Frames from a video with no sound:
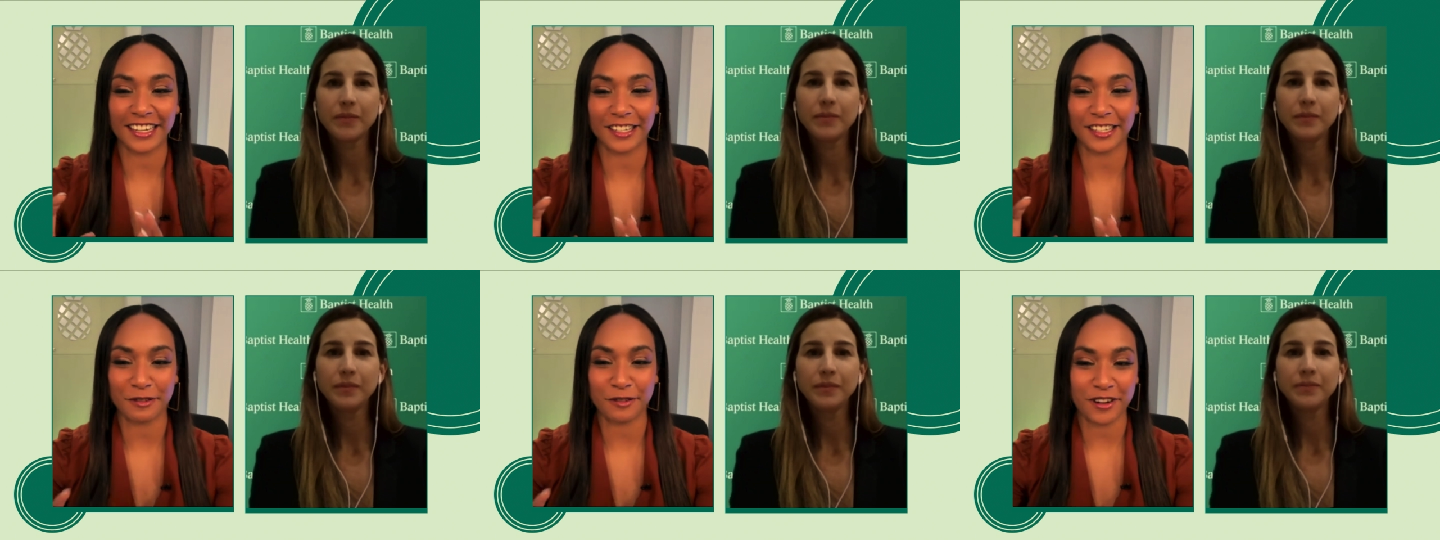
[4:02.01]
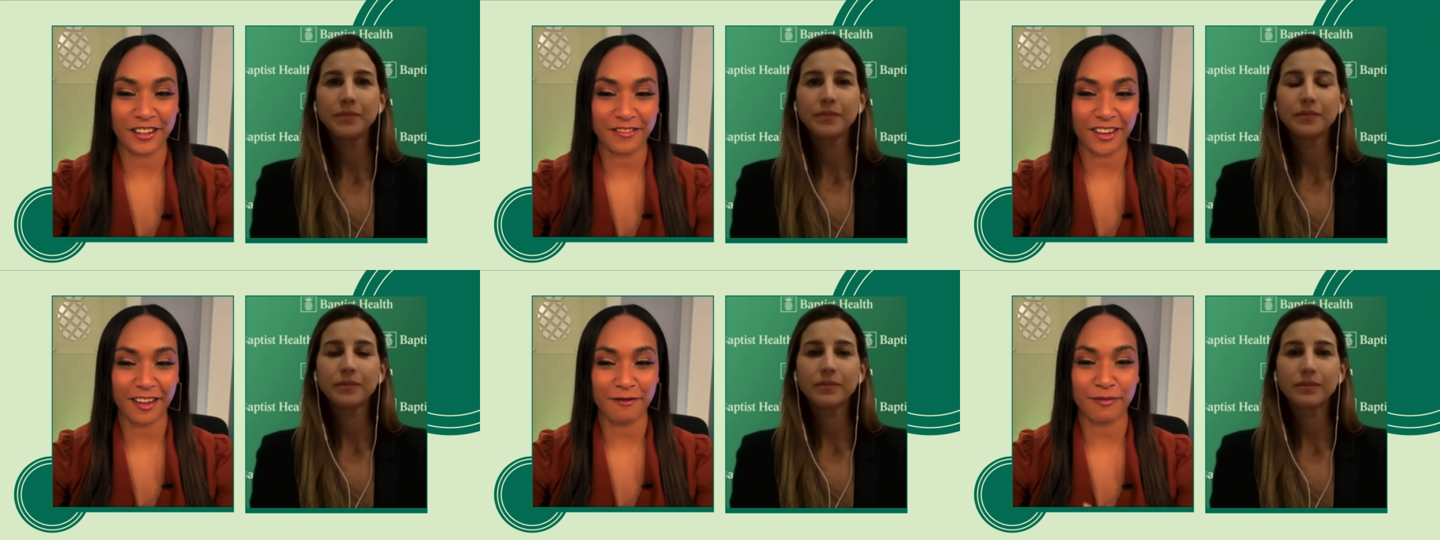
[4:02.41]
Speaker 1: and
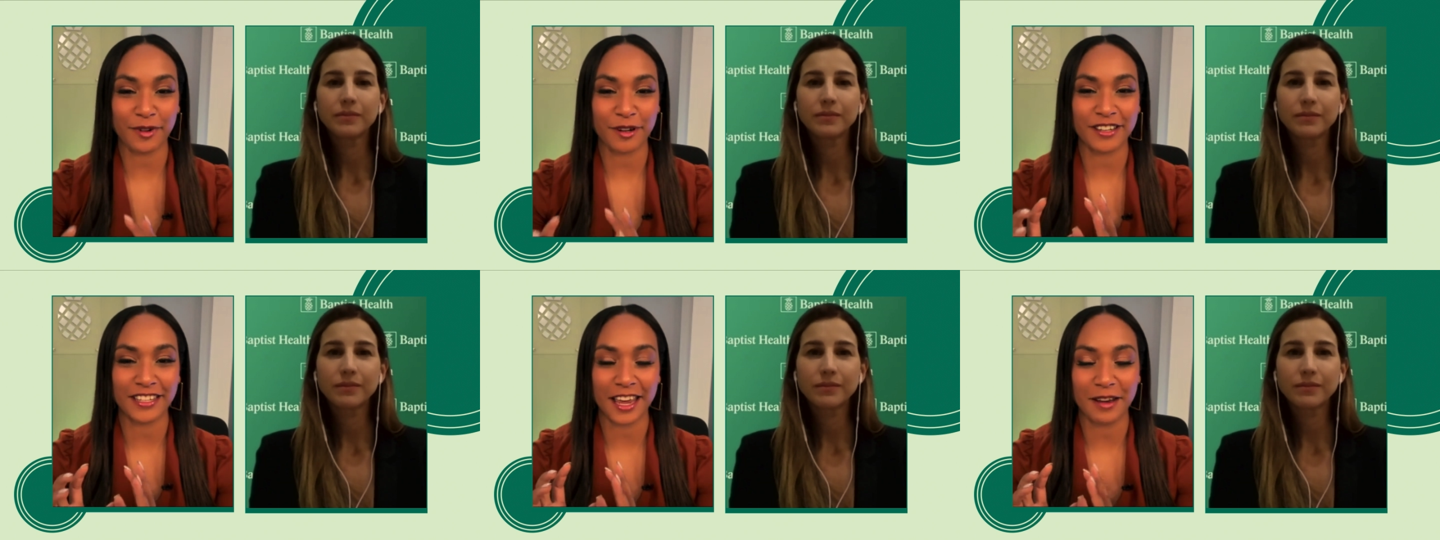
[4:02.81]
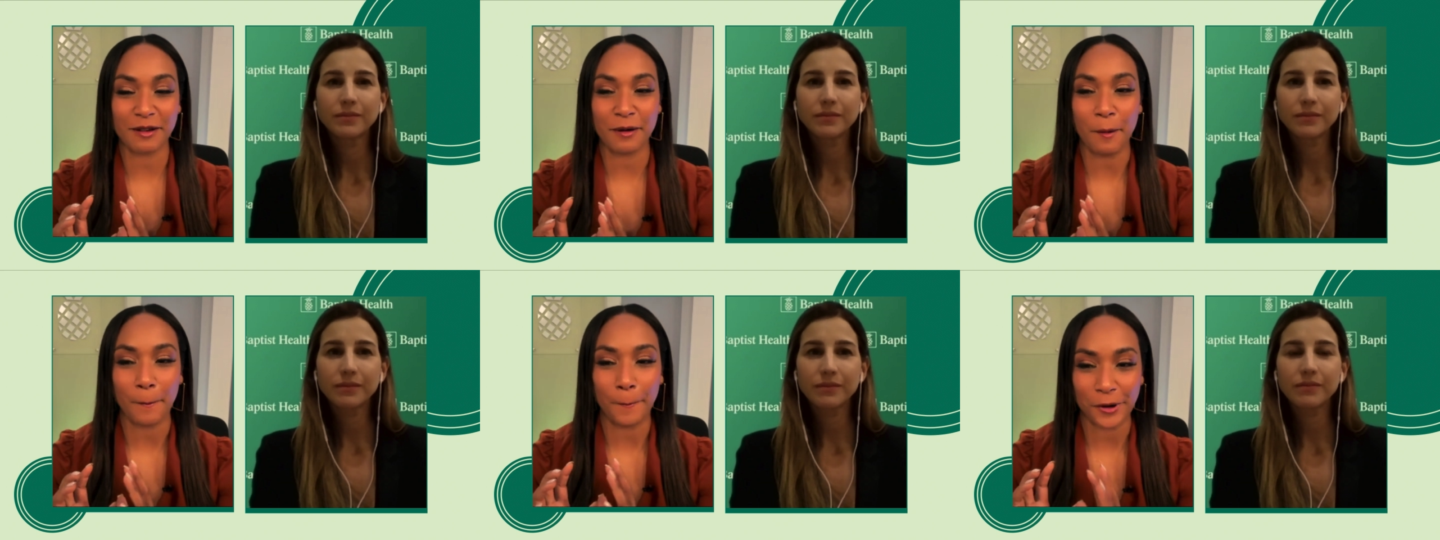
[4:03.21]
25%
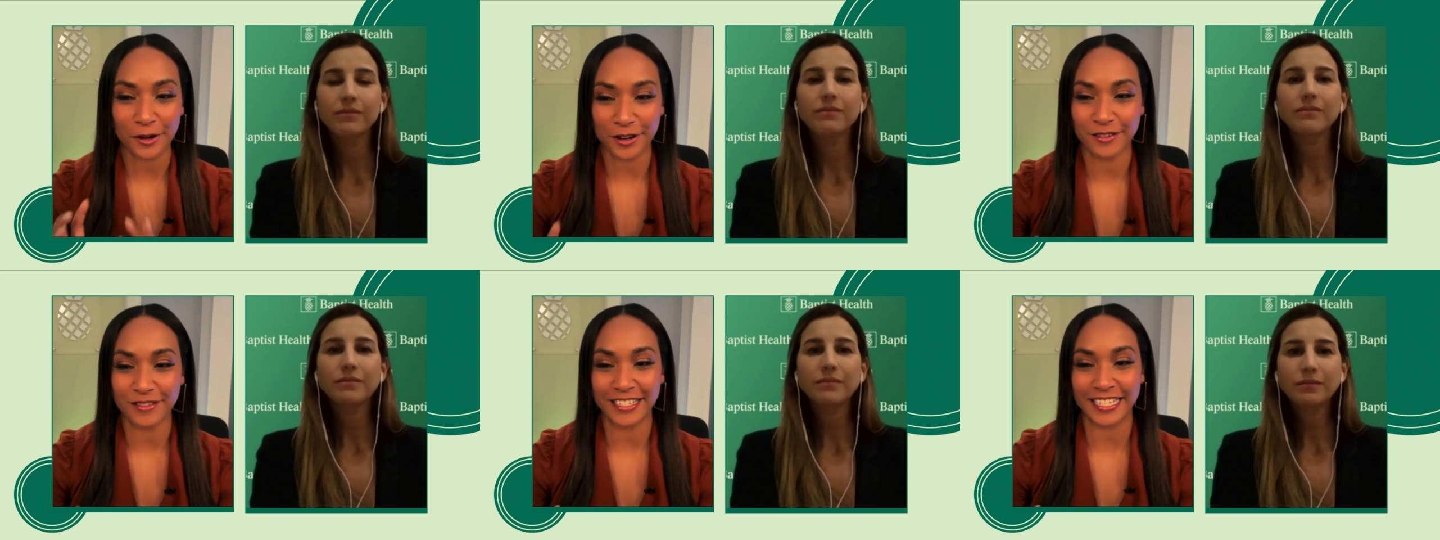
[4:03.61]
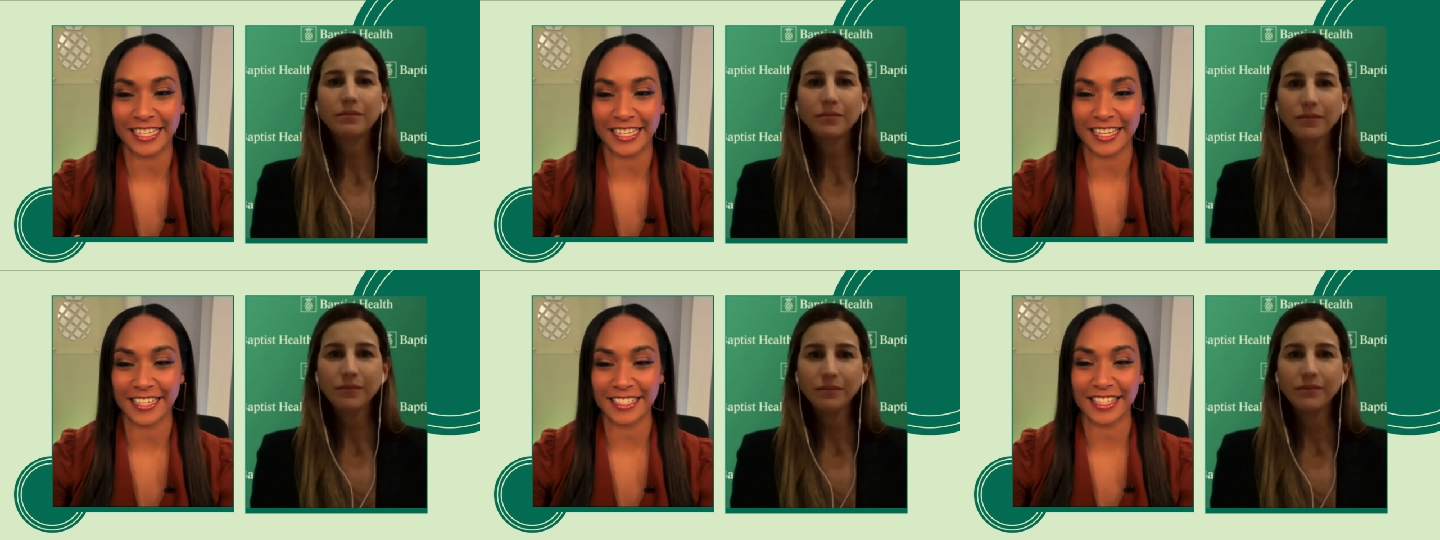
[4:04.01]

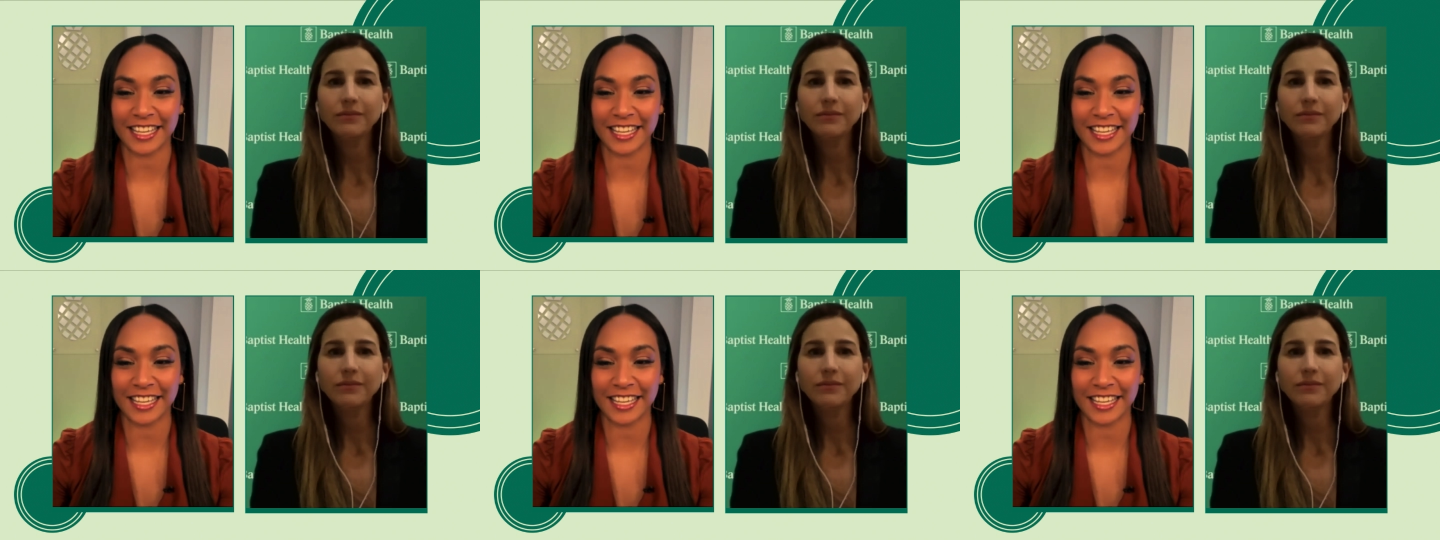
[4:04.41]
proteins.